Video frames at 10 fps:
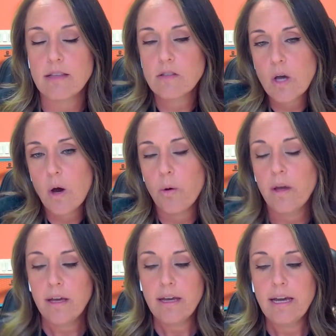And so
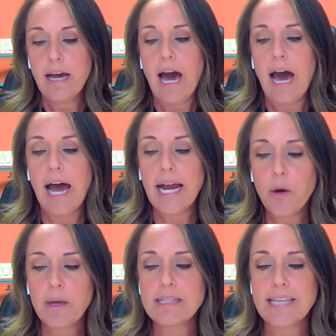I
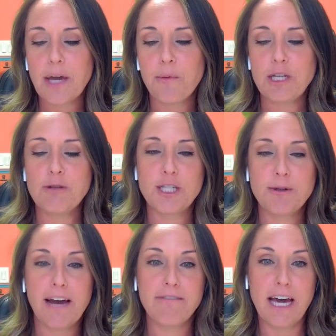always say, when you do
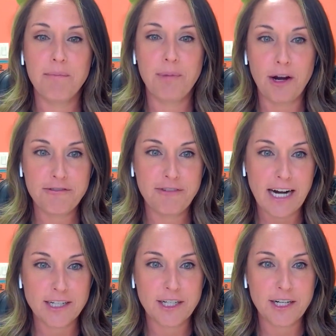have that barf
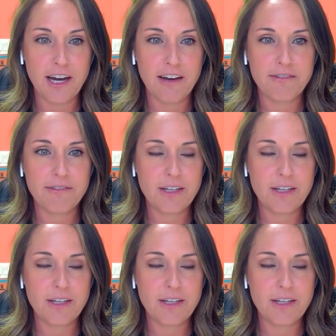factor of,